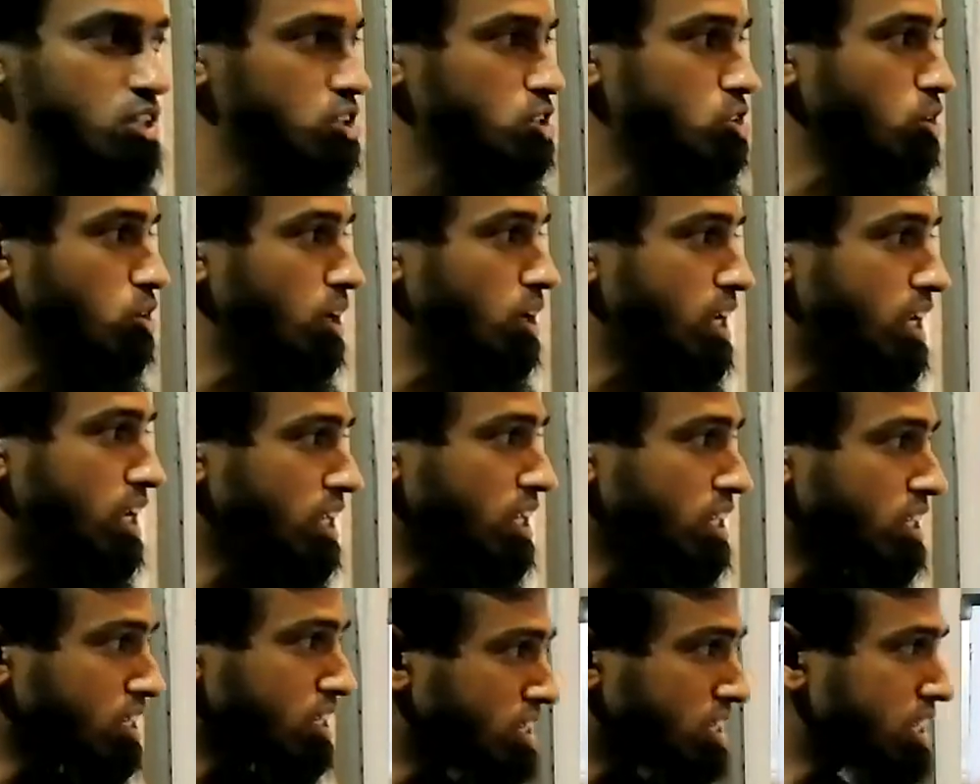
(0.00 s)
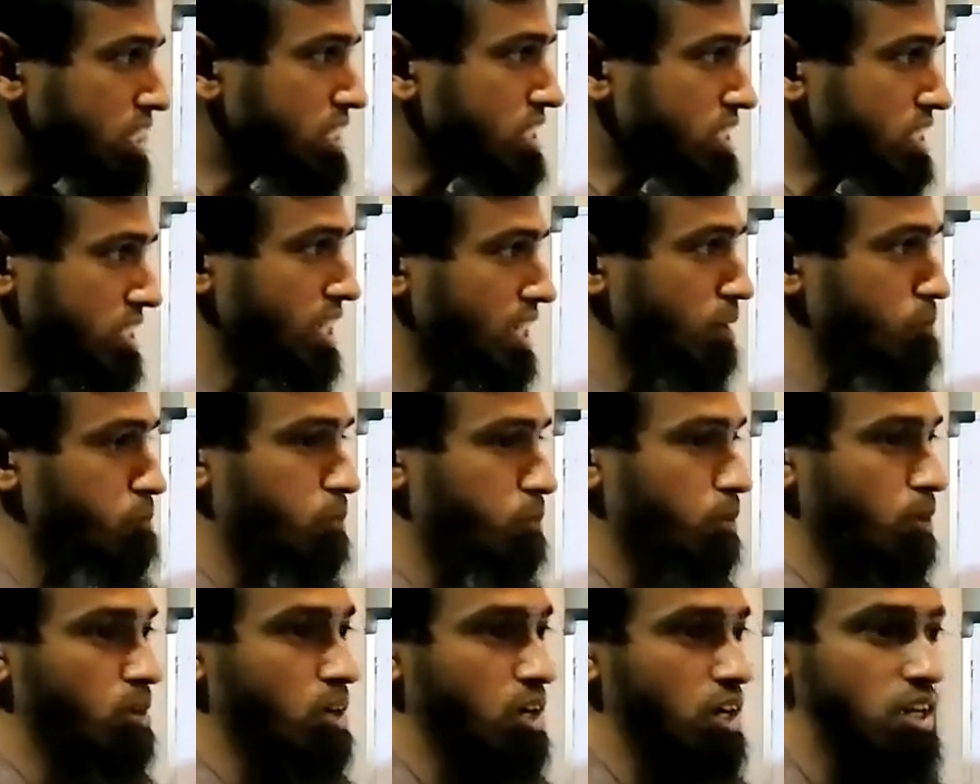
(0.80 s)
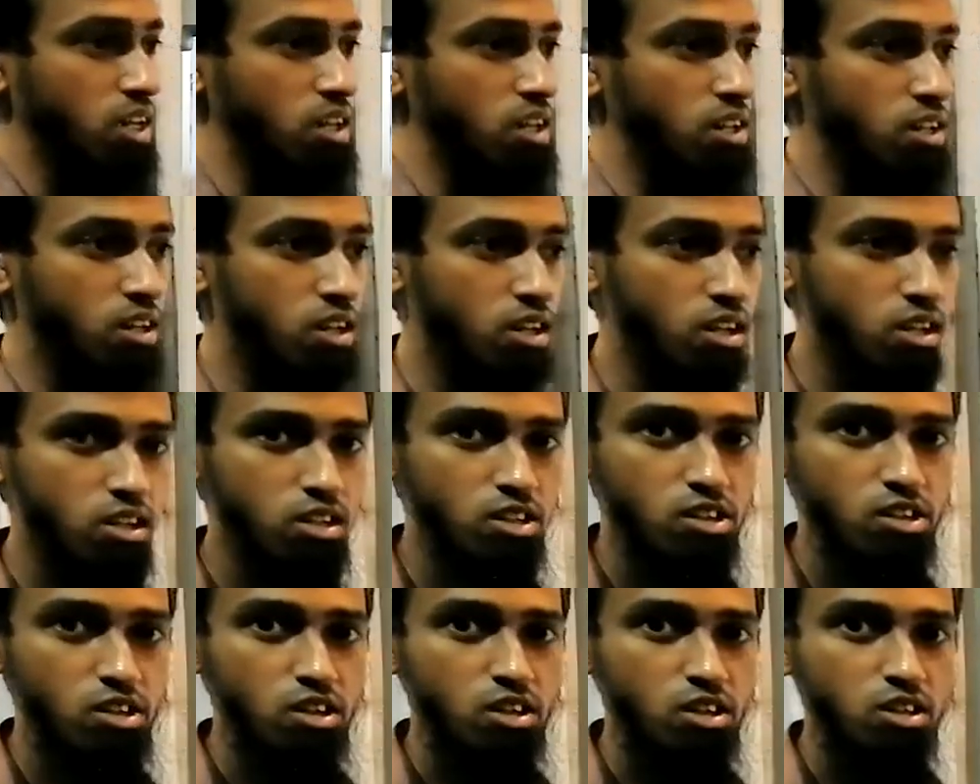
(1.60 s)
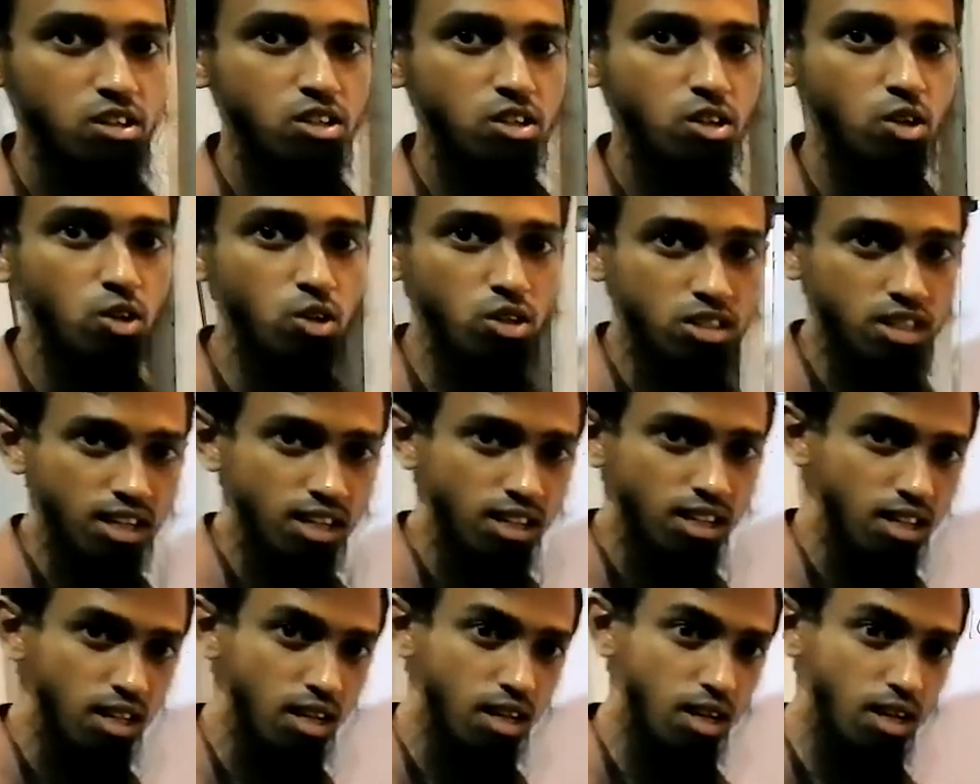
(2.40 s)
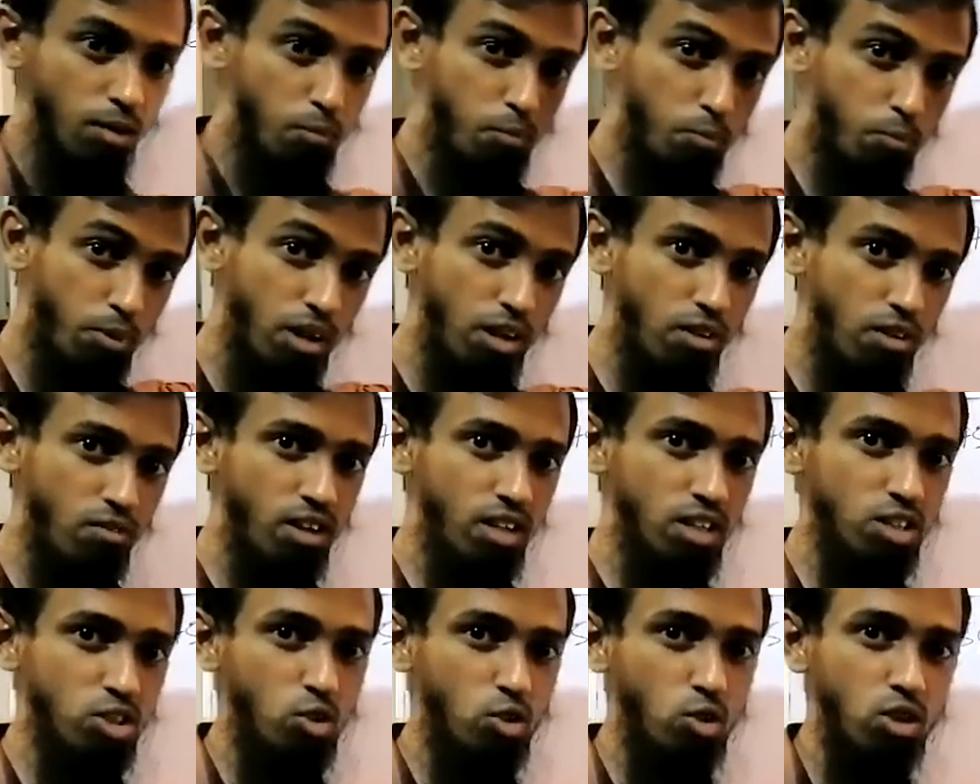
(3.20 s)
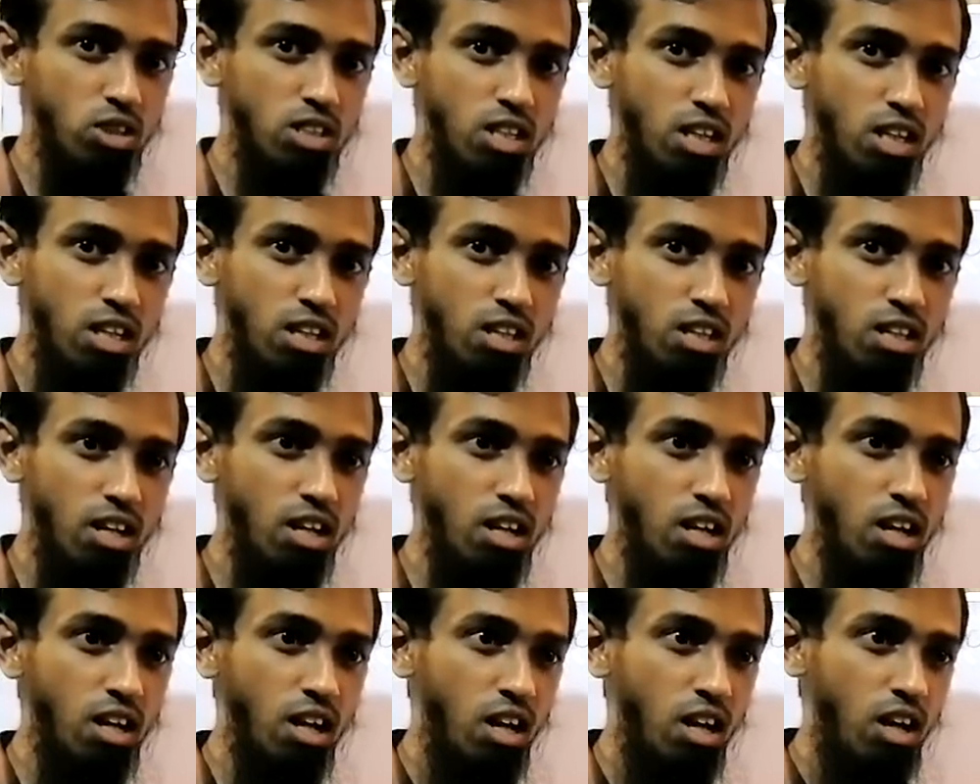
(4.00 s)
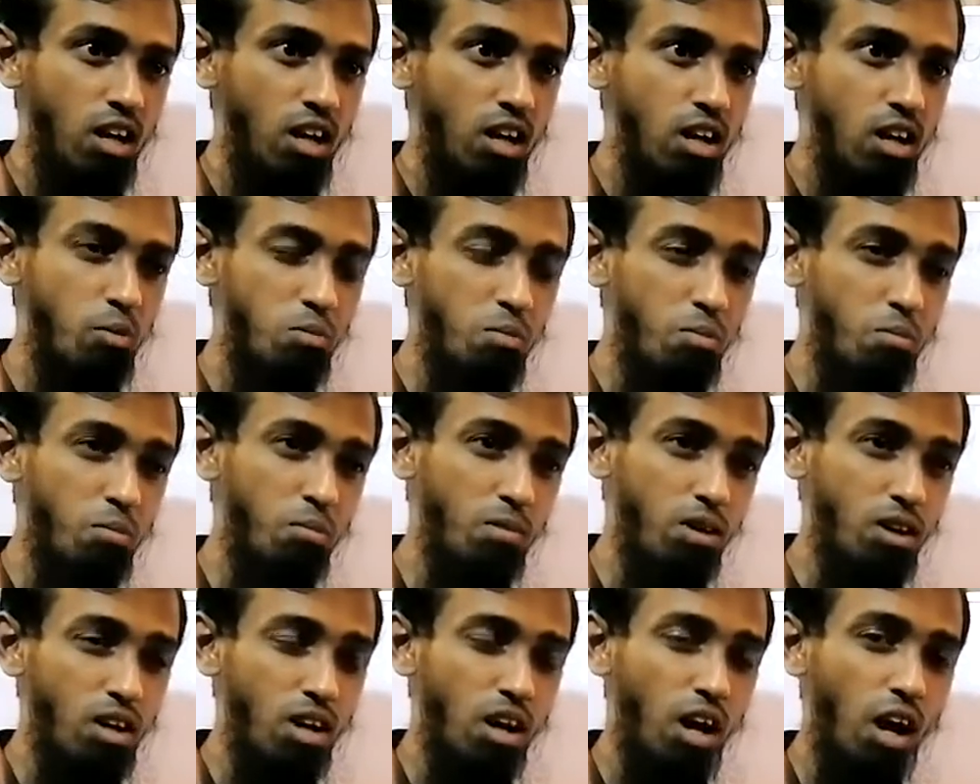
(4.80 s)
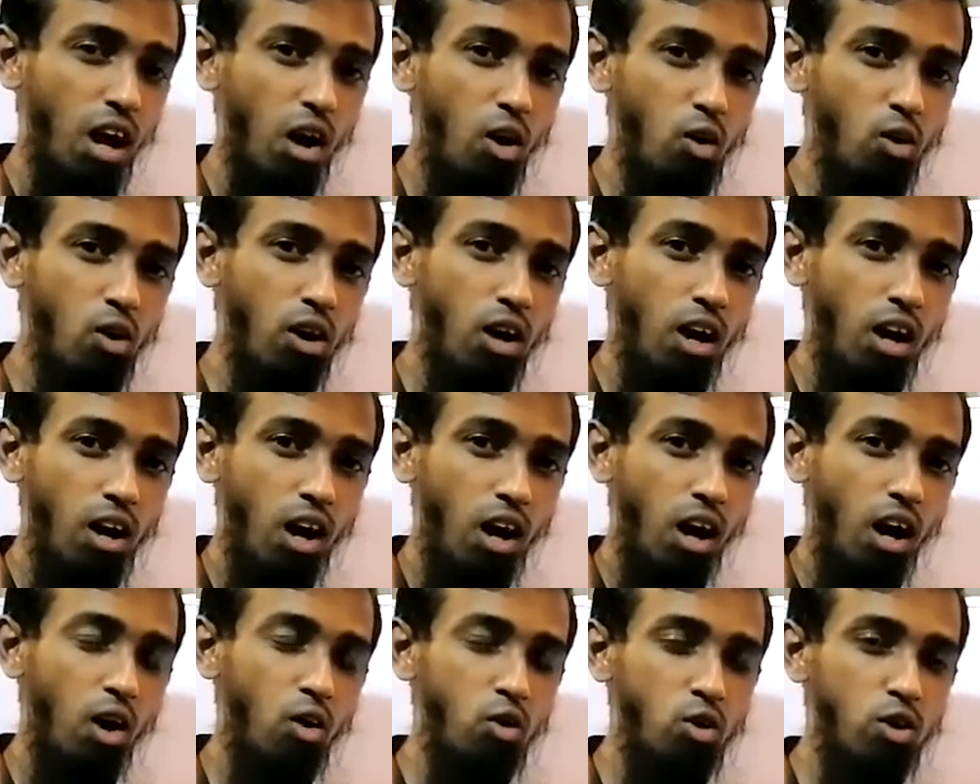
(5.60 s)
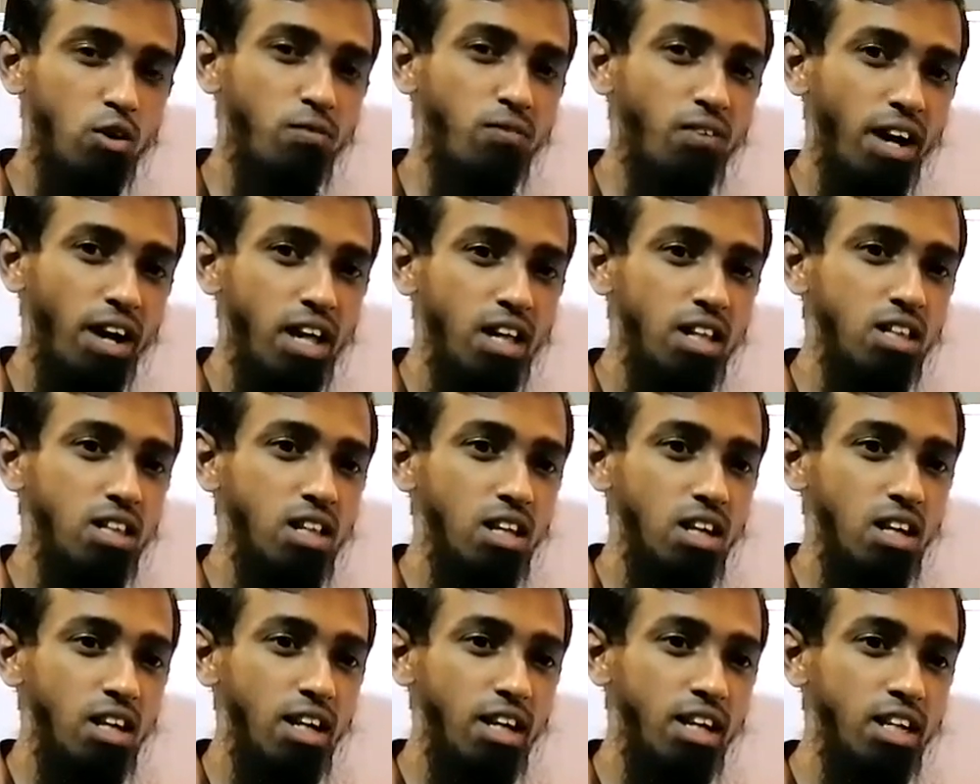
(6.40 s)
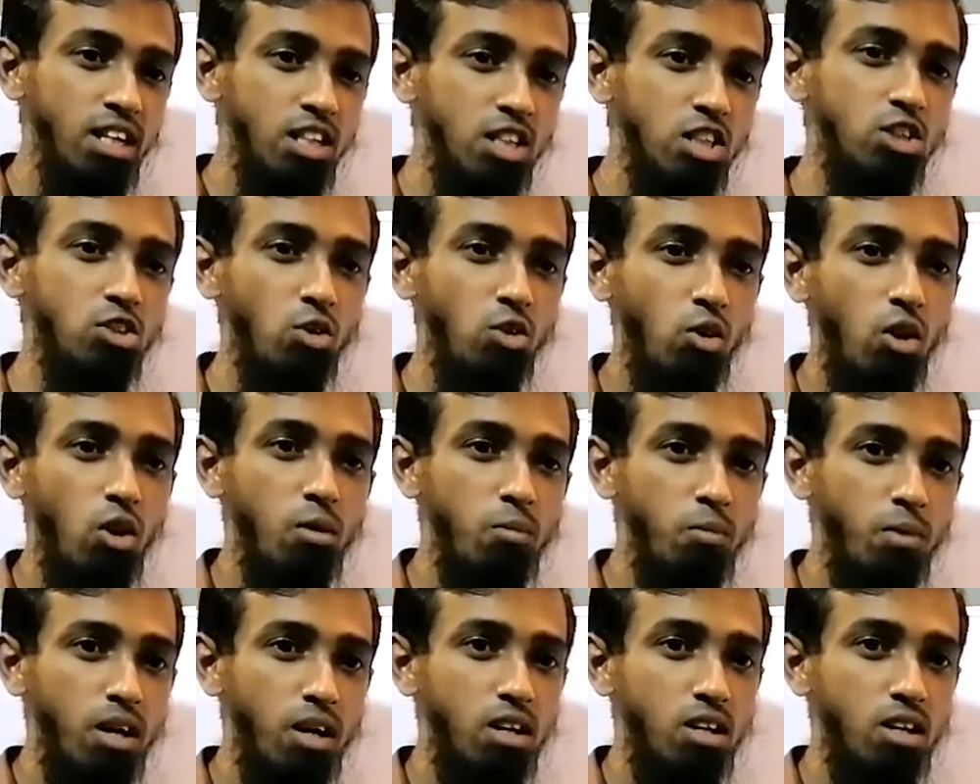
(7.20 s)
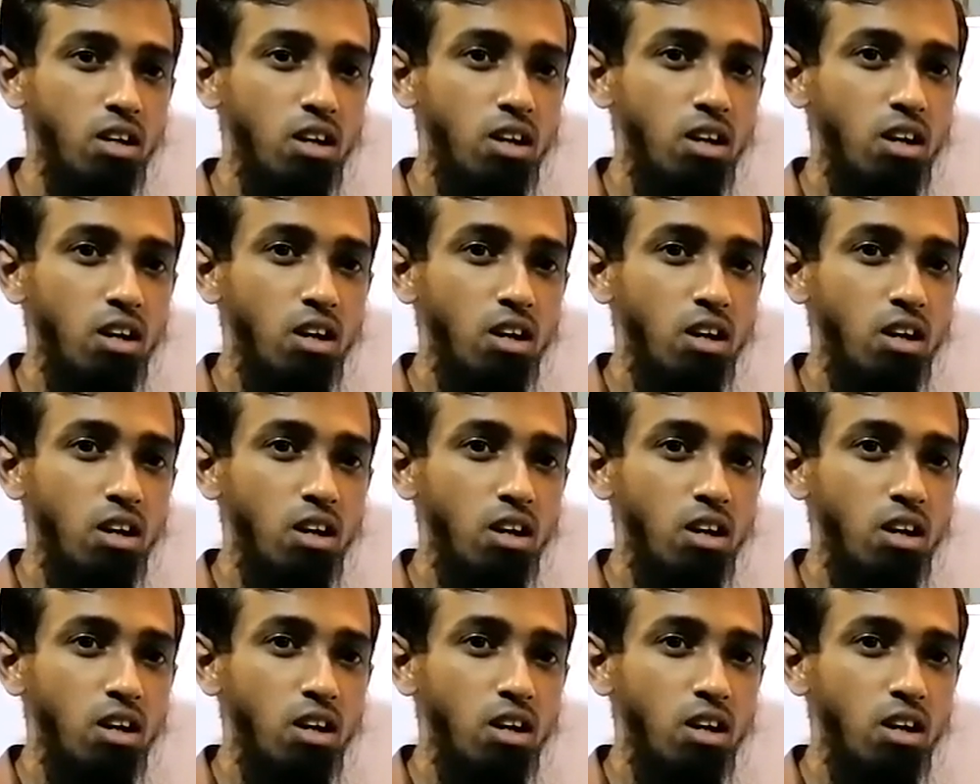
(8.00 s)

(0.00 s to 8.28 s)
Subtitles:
So in this step only, using the previous question, the how to find the installment,